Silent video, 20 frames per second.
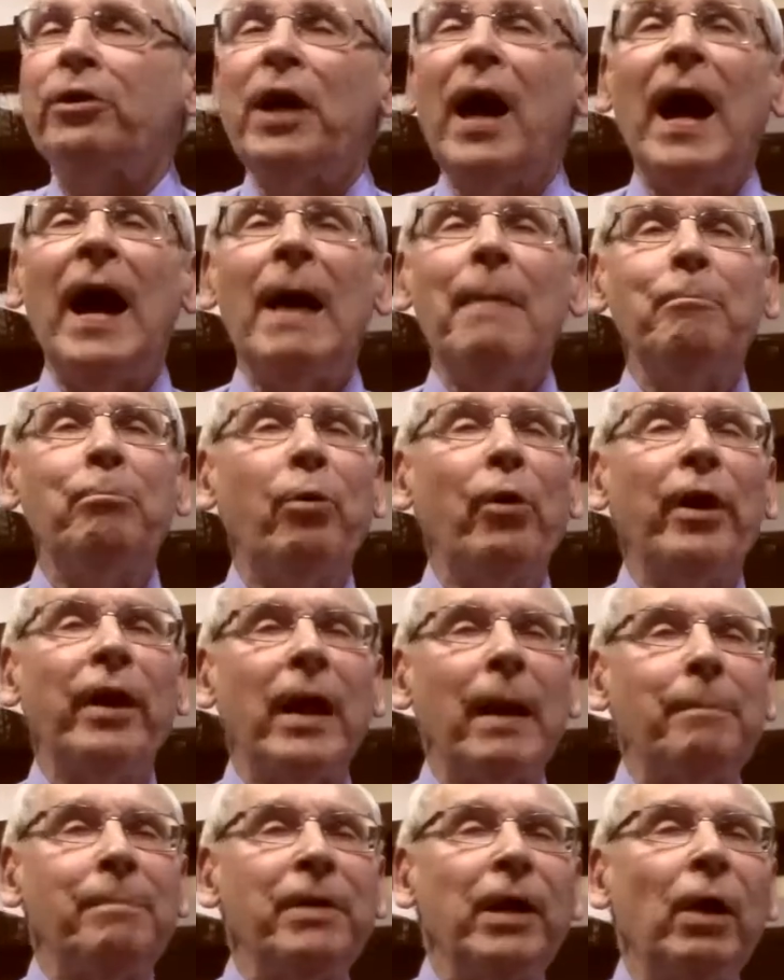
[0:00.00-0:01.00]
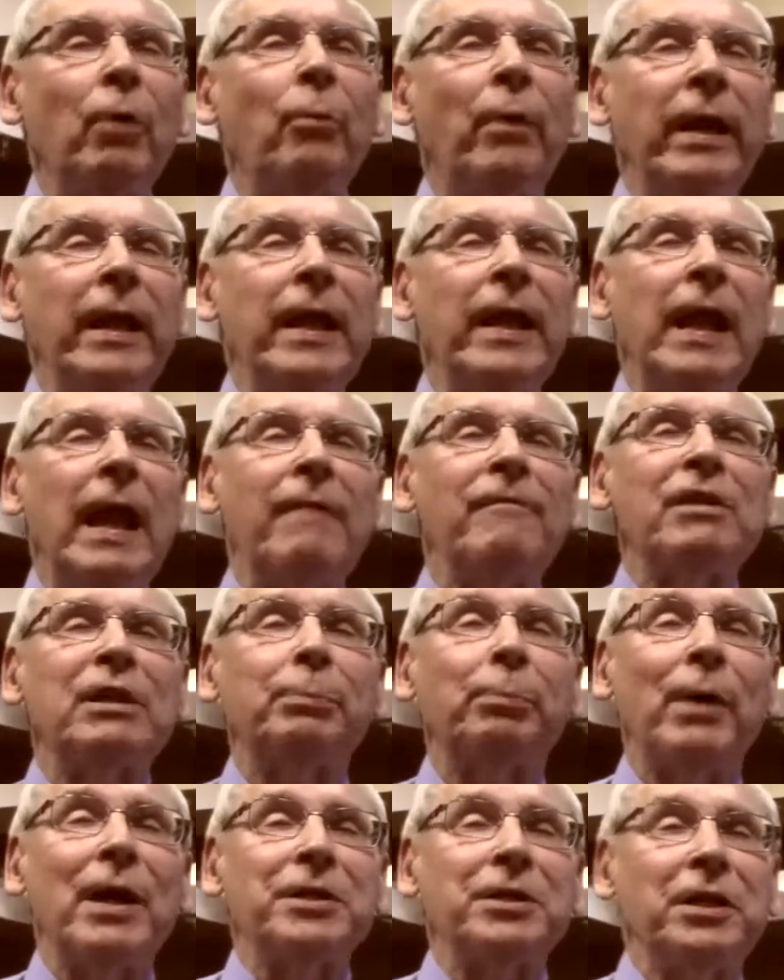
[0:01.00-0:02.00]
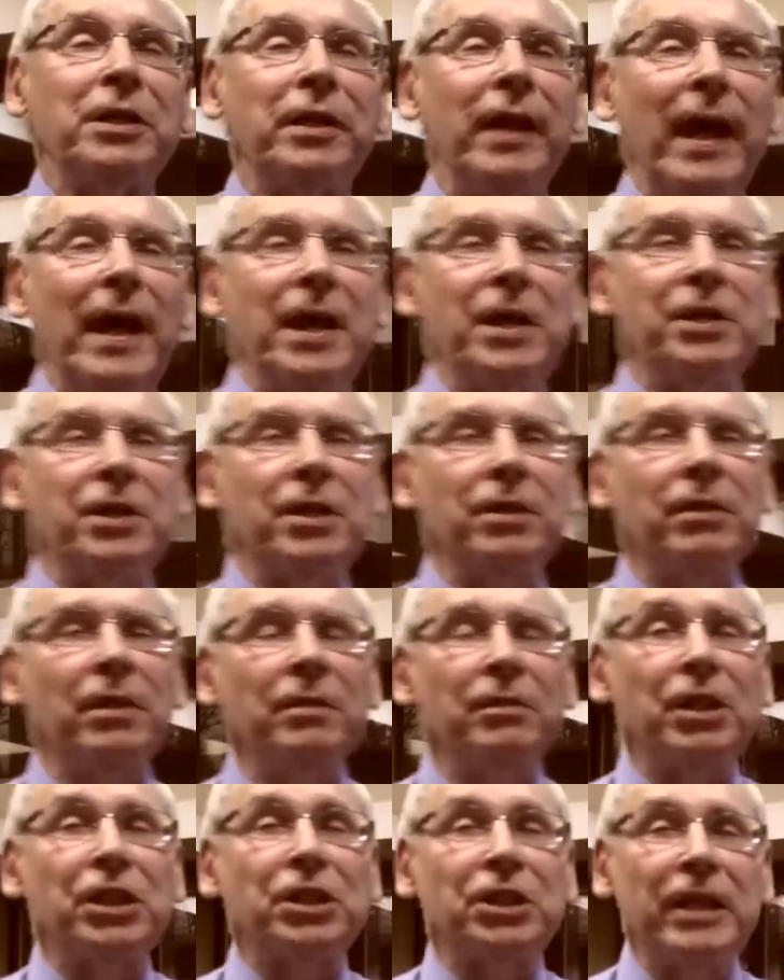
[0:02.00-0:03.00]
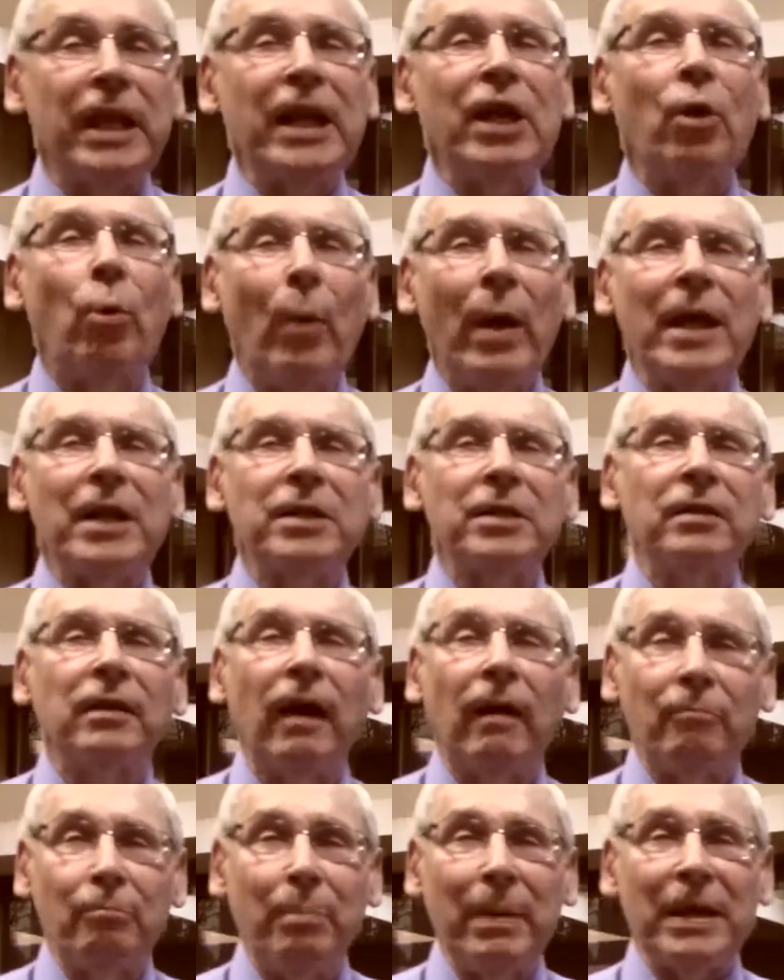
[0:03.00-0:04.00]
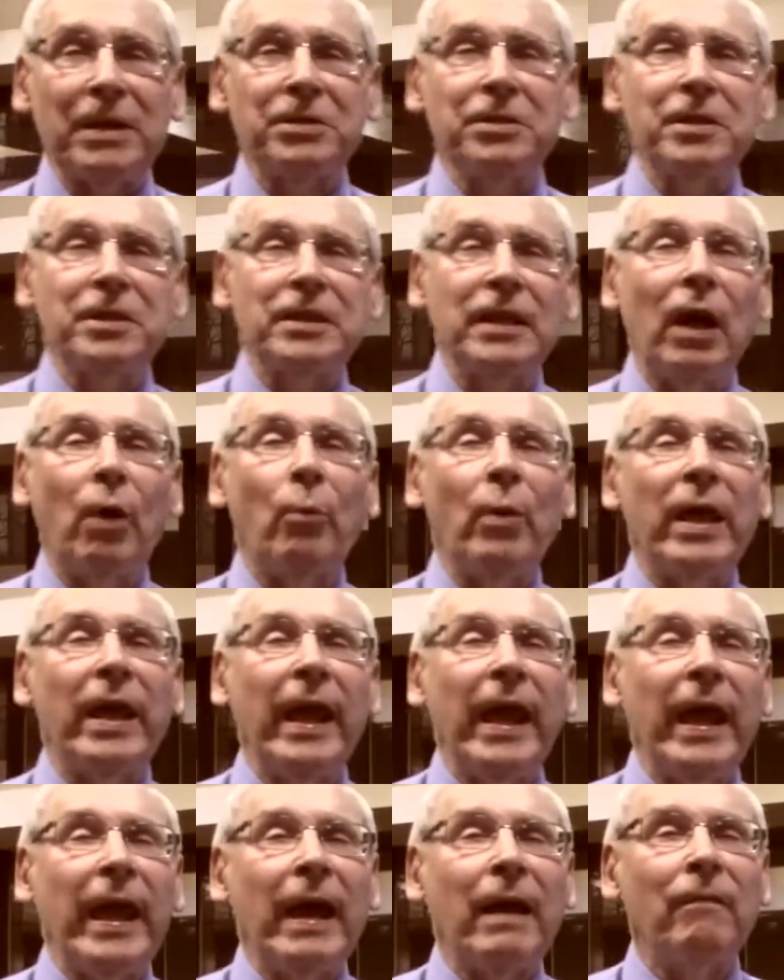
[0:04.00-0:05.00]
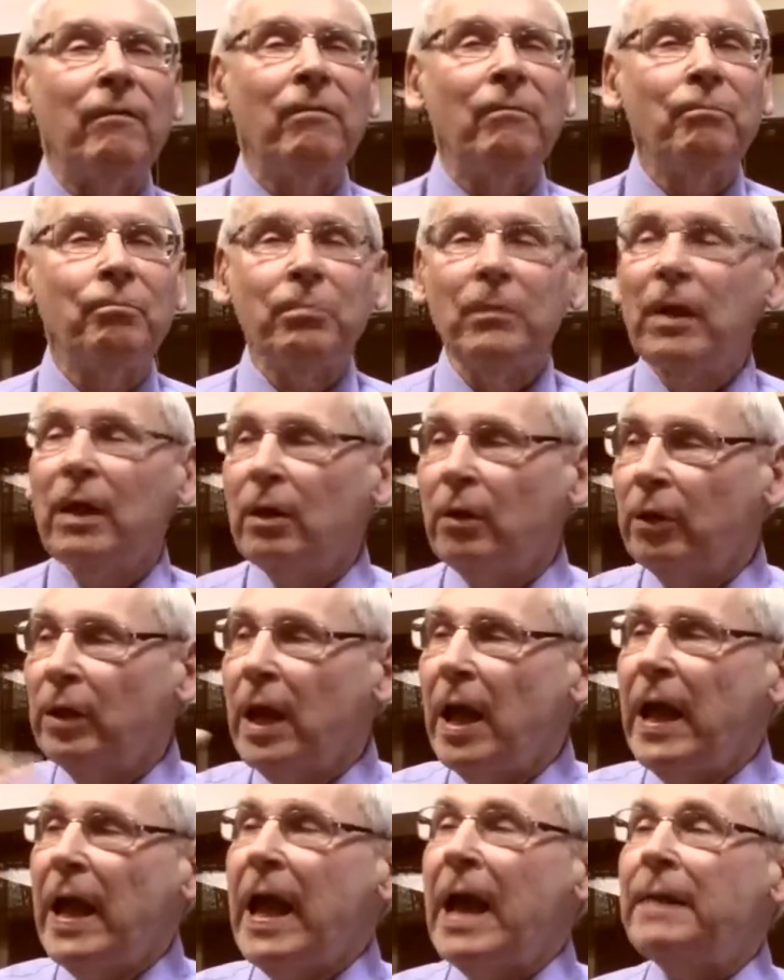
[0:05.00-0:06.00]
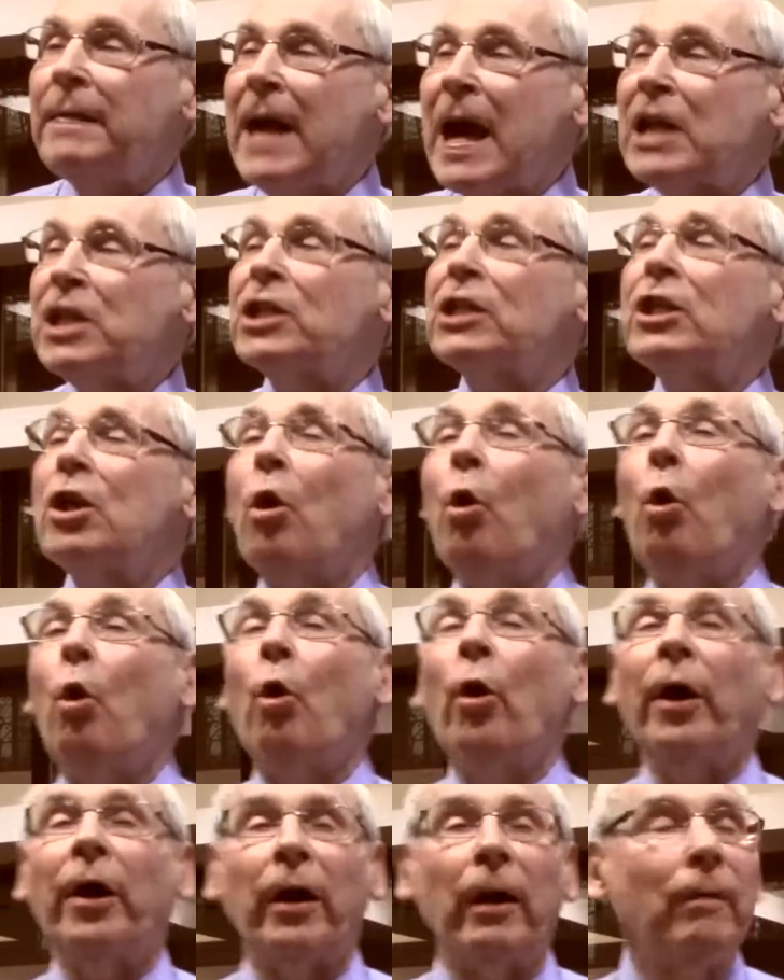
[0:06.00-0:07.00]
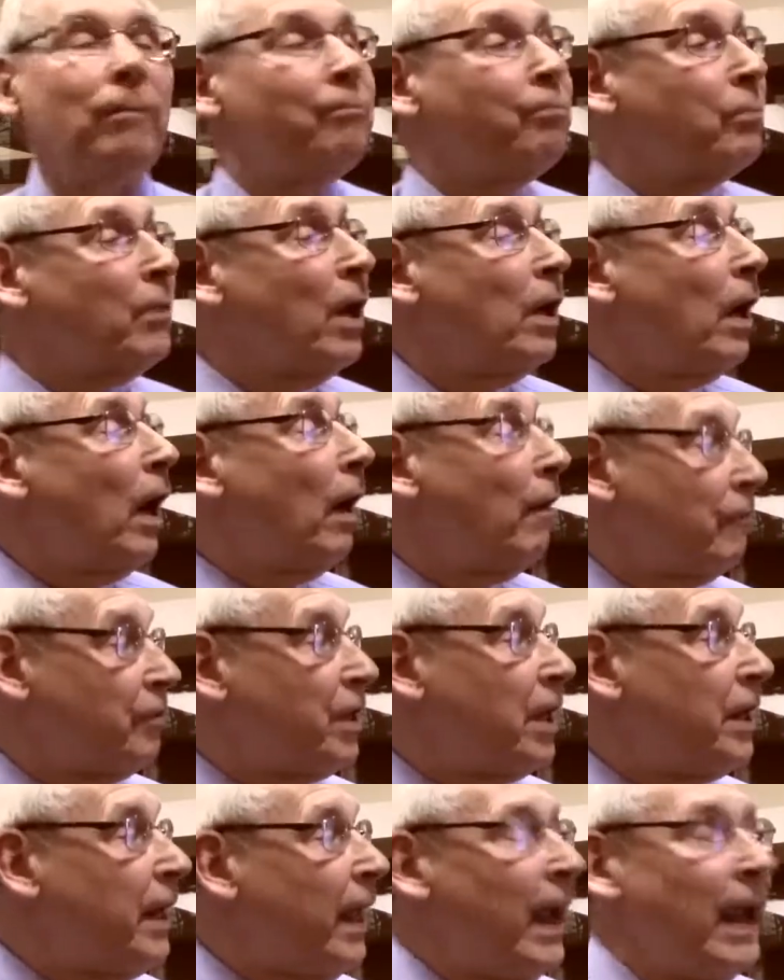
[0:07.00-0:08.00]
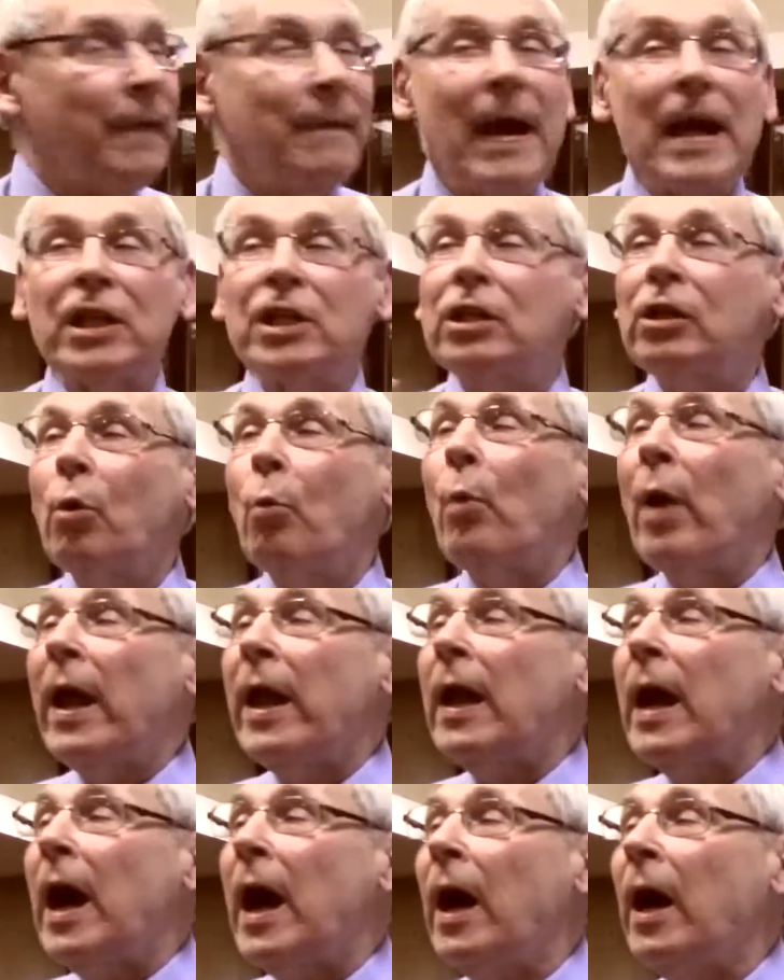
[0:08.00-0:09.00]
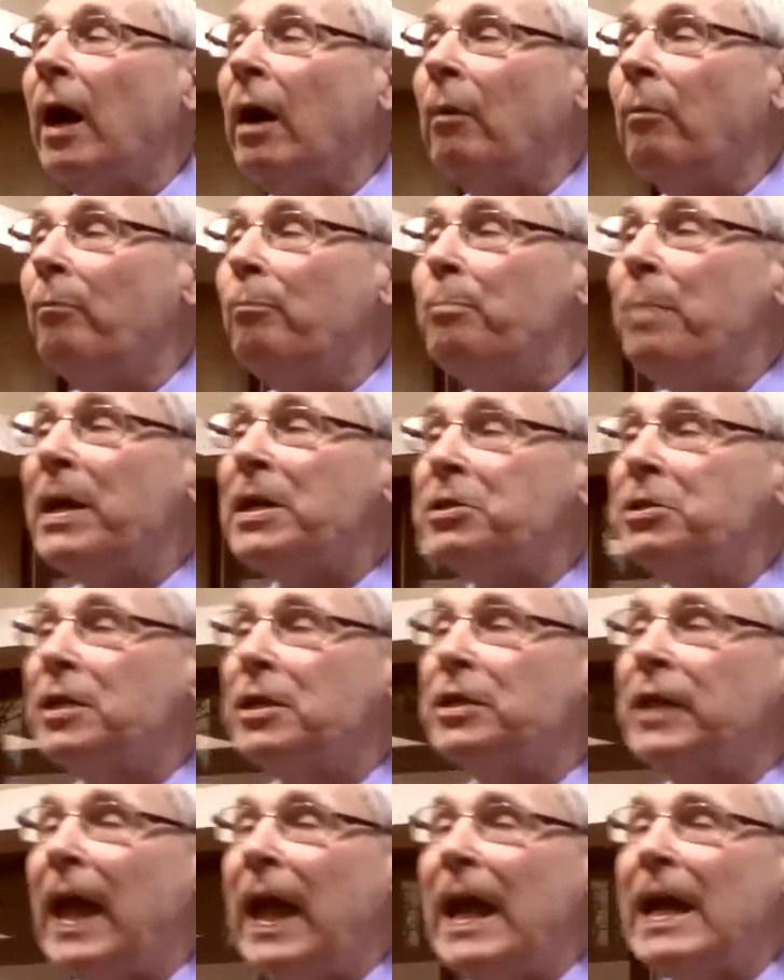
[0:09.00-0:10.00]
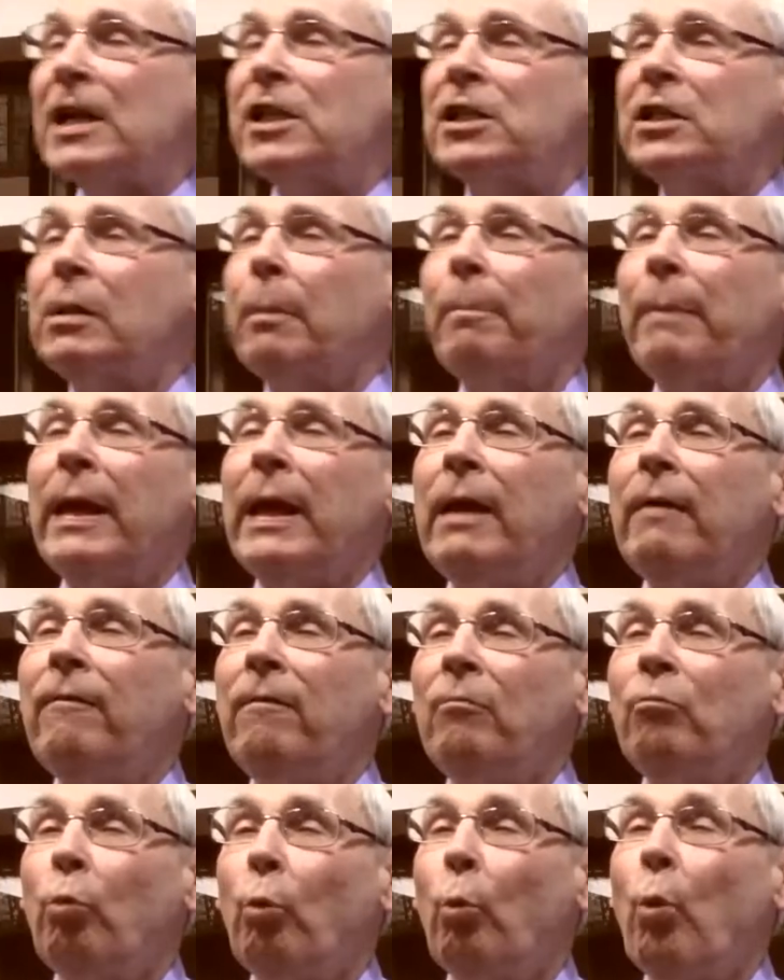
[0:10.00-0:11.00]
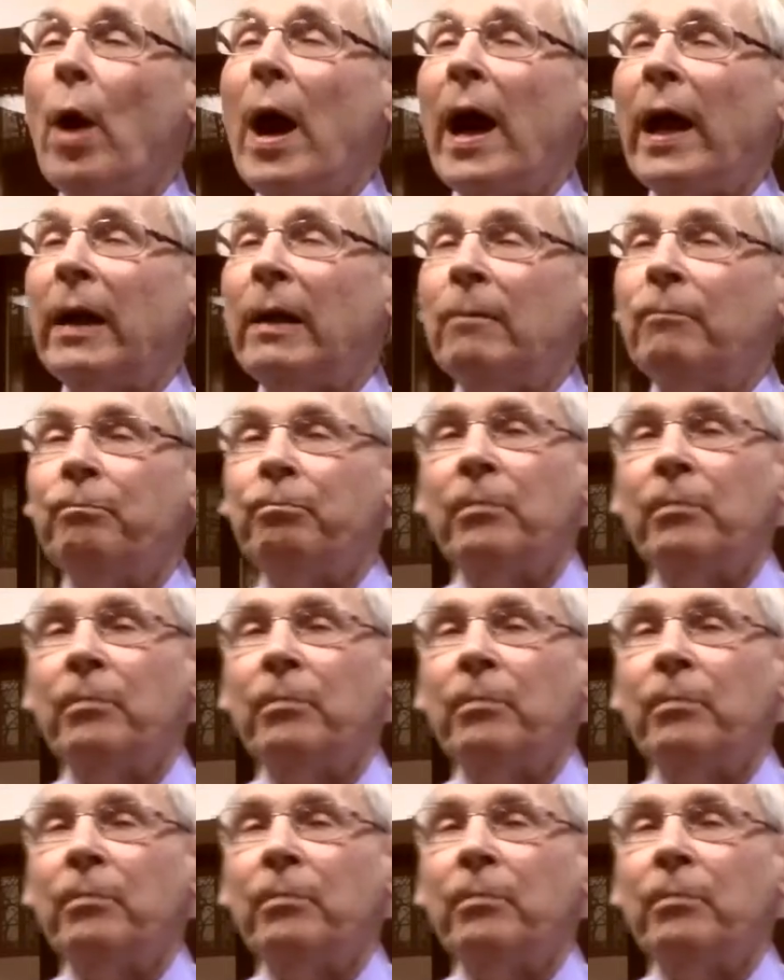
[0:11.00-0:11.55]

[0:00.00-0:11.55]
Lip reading: Tom put up here when he gave his presentation the sequence of business that we have, and that's the order of the day. That's the way our business has to be run.